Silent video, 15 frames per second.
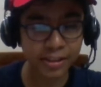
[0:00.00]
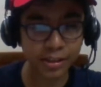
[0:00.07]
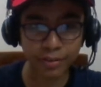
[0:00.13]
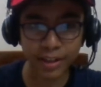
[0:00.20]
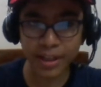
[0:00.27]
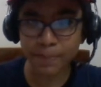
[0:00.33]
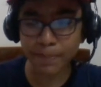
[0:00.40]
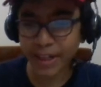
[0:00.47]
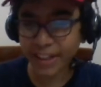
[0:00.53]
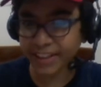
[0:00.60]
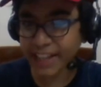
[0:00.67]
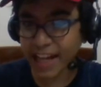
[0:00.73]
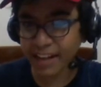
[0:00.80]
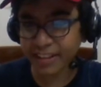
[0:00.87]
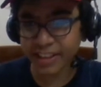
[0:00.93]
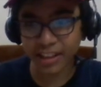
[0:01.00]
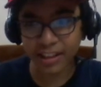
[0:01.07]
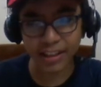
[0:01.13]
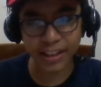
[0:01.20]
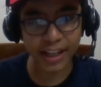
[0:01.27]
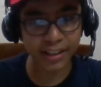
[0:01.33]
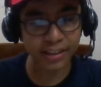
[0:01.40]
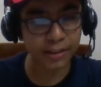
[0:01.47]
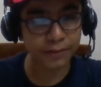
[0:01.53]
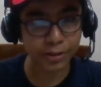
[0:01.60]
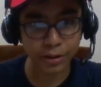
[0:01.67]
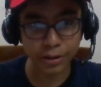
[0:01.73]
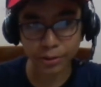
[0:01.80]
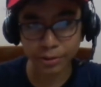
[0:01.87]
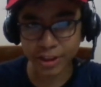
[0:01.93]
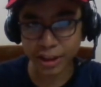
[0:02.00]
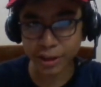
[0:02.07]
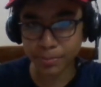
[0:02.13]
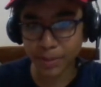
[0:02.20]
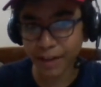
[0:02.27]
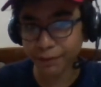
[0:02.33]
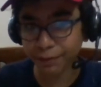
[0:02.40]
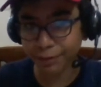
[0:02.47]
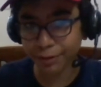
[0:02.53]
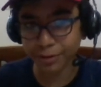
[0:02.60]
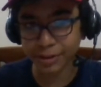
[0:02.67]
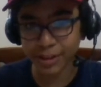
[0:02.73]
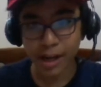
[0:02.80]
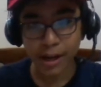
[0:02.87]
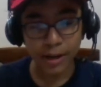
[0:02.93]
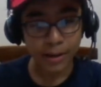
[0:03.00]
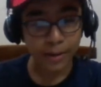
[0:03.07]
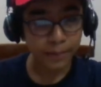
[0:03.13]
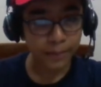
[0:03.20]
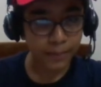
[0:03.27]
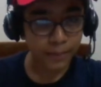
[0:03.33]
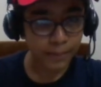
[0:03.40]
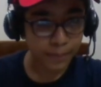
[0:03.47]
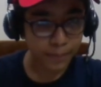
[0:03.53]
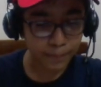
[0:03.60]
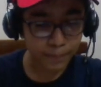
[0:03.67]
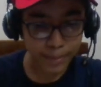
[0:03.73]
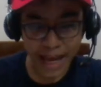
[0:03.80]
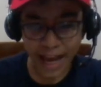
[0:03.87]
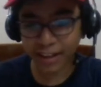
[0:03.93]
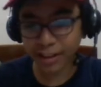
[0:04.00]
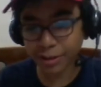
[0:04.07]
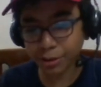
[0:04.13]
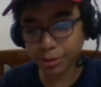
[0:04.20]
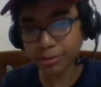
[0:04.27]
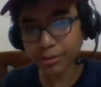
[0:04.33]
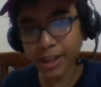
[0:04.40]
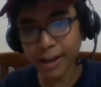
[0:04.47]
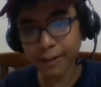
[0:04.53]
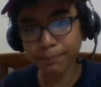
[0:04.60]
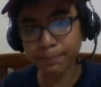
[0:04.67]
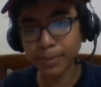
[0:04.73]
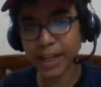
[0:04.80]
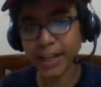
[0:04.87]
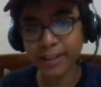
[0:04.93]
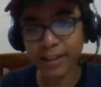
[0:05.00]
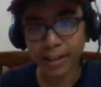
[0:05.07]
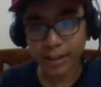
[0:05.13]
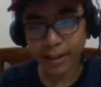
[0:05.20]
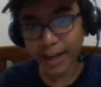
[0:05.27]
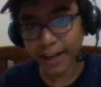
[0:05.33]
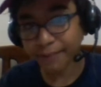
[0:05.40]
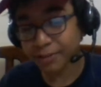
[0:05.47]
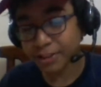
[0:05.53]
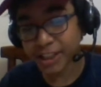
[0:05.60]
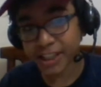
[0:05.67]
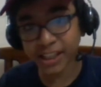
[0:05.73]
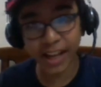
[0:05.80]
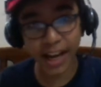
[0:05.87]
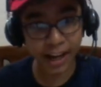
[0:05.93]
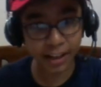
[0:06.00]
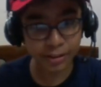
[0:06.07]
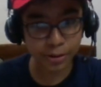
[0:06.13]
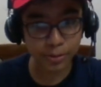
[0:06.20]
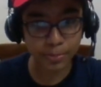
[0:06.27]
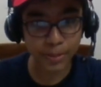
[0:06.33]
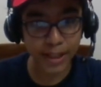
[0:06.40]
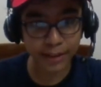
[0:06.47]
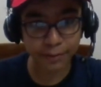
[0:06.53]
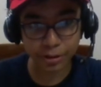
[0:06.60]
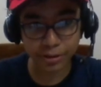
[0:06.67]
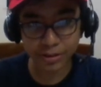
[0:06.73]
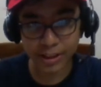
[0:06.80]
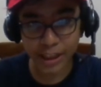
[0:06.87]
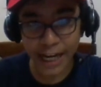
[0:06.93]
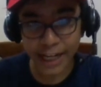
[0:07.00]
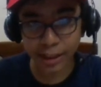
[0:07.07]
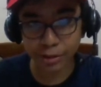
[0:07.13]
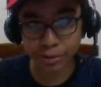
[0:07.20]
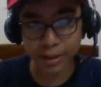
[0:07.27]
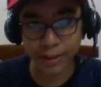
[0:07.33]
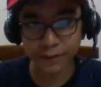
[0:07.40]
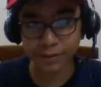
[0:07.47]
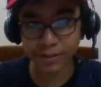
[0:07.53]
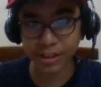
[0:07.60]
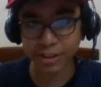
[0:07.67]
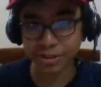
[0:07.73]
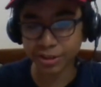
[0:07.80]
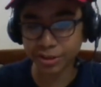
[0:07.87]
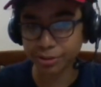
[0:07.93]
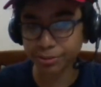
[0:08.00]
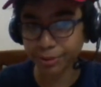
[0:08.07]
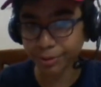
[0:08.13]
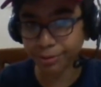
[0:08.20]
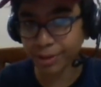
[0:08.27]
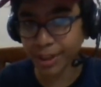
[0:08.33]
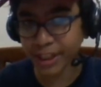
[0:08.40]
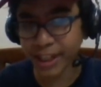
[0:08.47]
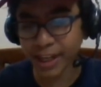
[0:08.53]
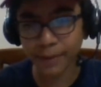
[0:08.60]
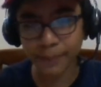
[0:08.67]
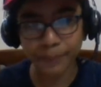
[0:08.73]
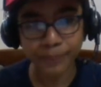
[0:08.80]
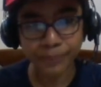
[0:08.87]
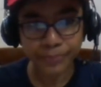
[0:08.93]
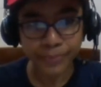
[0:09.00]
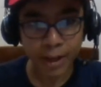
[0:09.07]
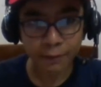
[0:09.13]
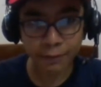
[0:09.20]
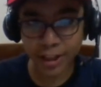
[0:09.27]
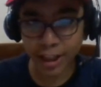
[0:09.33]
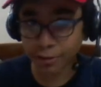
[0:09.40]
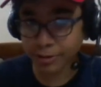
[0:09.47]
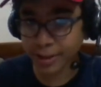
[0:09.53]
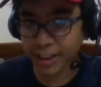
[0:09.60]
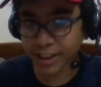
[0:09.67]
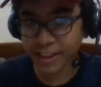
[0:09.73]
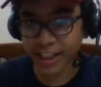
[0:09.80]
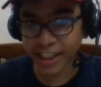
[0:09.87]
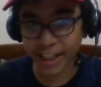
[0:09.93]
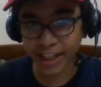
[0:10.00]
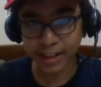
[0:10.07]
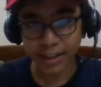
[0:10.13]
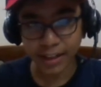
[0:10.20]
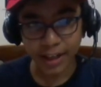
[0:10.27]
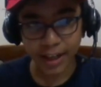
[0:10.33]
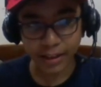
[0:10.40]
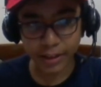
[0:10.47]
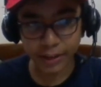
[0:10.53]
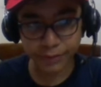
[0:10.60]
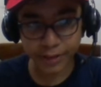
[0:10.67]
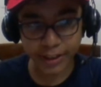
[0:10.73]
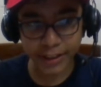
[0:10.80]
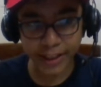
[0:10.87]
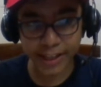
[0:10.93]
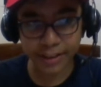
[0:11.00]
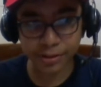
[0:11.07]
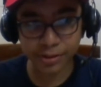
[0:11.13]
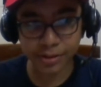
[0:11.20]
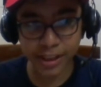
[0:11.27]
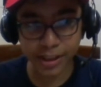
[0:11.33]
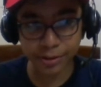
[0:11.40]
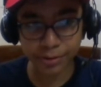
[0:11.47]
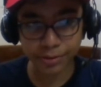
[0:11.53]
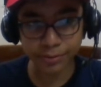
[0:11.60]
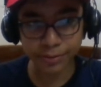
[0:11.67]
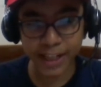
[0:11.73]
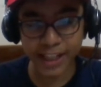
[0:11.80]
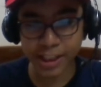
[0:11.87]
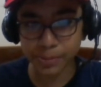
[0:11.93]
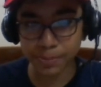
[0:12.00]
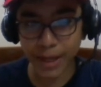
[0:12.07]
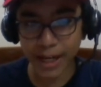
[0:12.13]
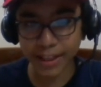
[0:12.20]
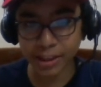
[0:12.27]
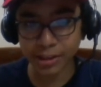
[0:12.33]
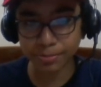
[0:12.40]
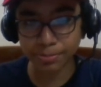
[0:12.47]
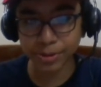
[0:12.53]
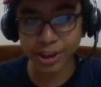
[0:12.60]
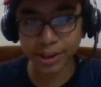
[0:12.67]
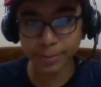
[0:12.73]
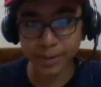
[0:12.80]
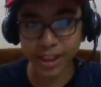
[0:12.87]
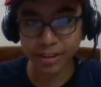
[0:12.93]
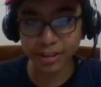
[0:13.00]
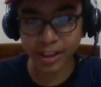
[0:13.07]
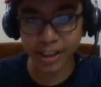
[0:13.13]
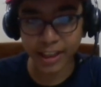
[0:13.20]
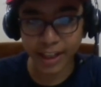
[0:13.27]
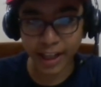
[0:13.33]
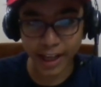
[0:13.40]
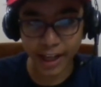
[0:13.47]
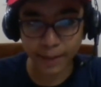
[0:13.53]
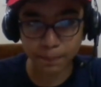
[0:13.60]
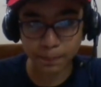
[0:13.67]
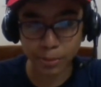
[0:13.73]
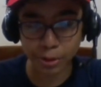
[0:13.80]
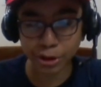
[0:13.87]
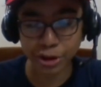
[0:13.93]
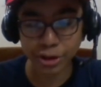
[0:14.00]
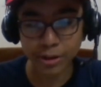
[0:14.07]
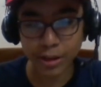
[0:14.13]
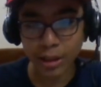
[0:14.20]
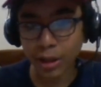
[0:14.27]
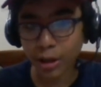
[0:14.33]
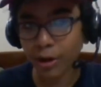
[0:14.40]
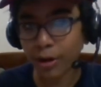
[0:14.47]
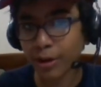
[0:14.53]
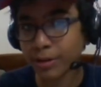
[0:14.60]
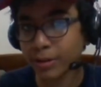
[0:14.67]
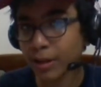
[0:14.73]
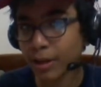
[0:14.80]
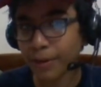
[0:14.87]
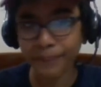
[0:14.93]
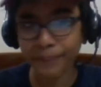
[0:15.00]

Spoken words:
very big tactical error which loses by force. Black should have played, and which he had to play, was knight to f6, just retreating without any delay. And after king to c2, white's plan is bishop d3 and push on the